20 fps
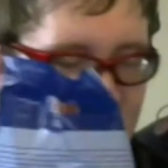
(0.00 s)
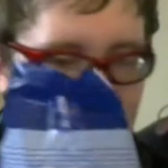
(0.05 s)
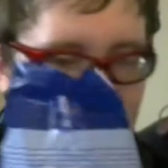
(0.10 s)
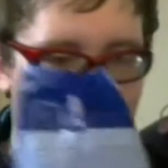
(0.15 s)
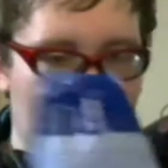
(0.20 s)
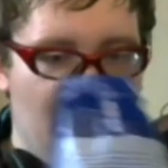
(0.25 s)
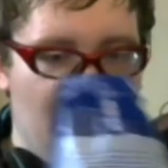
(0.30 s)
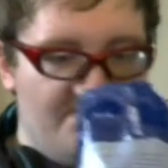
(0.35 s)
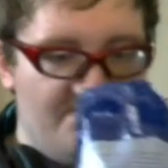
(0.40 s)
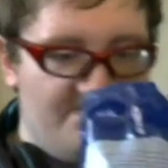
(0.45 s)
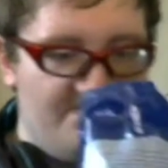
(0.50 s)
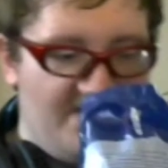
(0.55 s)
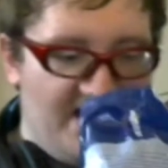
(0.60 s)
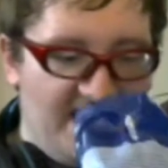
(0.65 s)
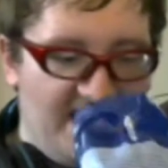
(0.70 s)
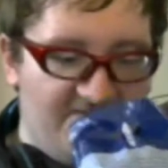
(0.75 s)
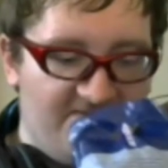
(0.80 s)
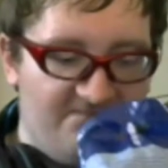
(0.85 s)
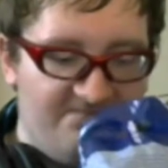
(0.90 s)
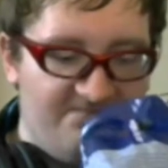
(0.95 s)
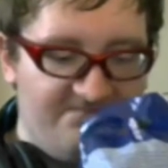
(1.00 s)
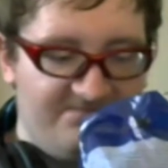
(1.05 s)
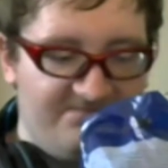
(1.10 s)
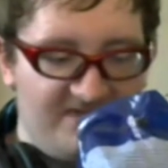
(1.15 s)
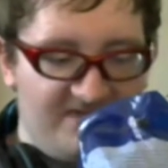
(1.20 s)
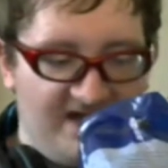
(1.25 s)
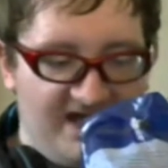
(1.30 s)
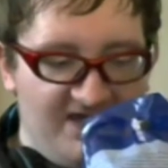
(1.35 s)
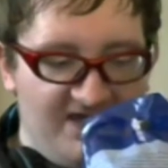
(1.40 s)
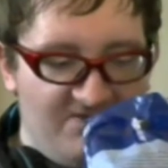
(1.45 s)
I
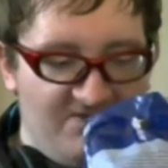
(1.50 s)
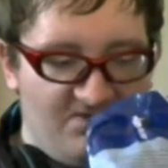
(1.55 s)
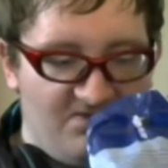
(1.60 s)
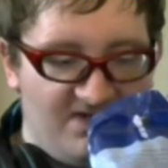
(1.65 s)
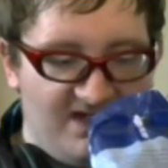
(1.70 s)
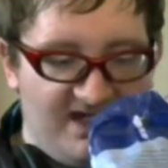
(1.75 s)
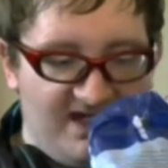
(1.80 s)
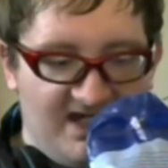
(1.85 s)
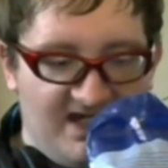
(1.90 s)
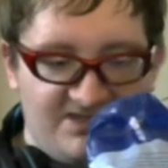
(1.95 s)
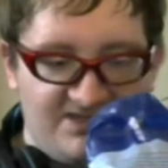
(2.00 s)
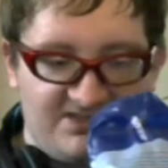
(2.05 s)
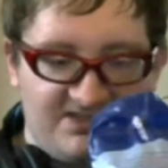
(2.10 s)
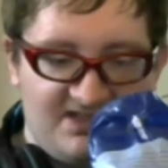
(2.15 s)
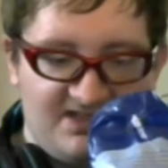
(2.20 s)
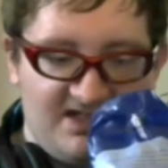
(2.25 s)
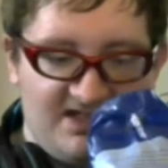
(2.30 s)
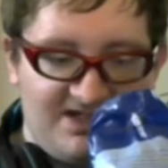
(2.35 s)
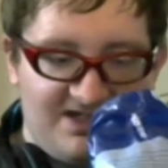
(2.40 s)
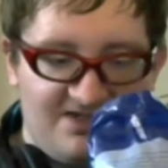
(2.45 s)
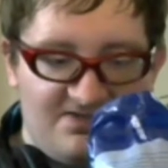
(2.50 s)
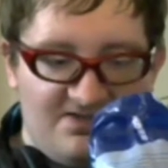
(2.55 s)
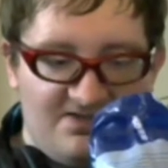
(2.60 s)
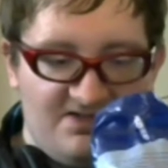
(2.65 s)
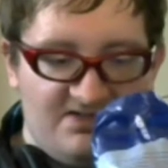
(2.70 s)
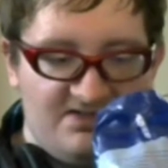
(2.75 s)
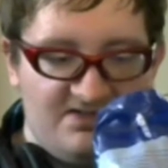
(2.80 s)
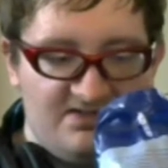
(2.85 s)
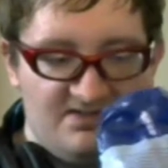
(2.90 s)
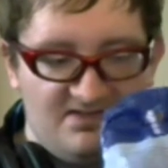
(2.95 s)
kind of would want to ask
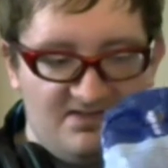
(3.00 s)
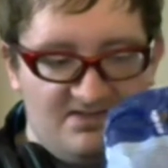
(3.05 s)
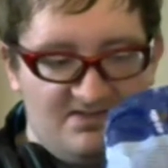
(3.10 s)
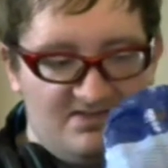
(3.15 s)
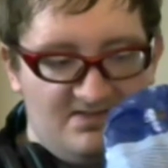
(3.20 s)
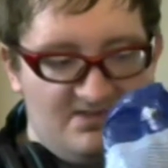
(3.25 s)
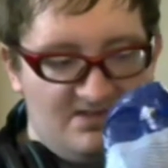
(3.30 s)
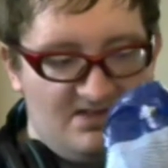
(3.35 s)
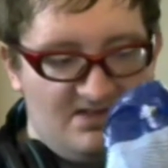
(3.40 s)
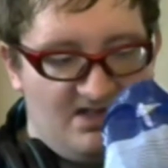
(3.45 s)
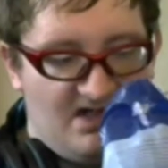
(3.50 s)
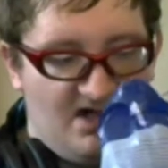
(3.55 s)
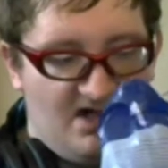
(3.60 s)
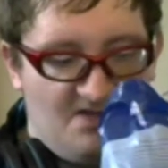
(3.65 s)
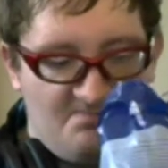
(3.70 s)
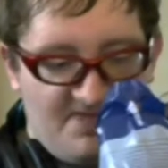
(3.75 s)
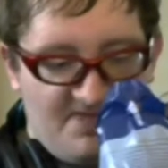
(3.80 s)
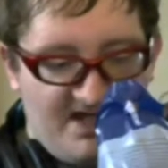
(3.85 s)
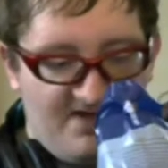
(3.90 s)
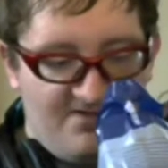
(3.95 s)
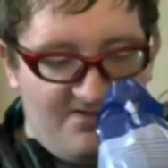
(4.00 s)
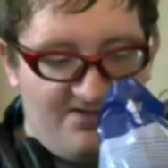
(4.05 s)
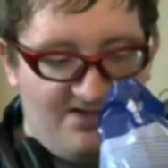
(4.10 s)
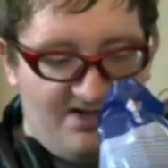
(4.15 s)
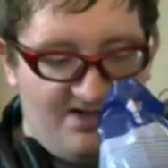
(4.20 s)
Aaron about,